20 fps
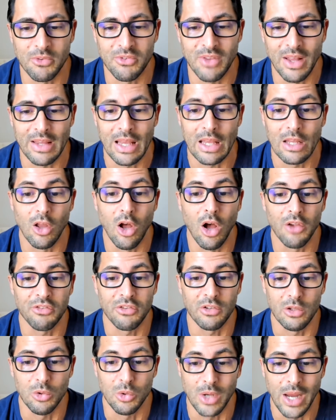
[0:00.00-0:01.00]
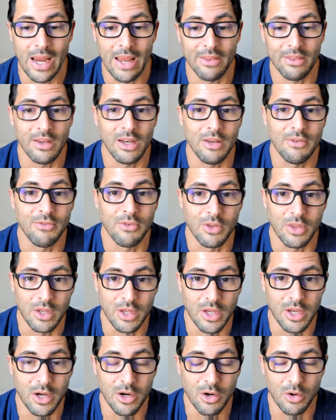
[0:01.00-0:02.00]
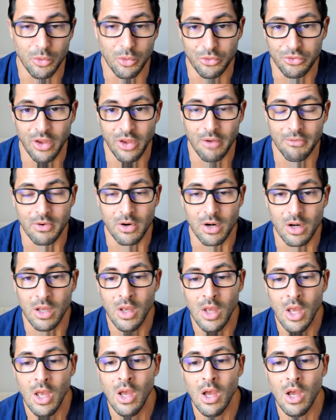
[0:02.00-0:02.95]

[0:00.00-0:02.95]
is that they lost Luke Anthony for the year, who suffered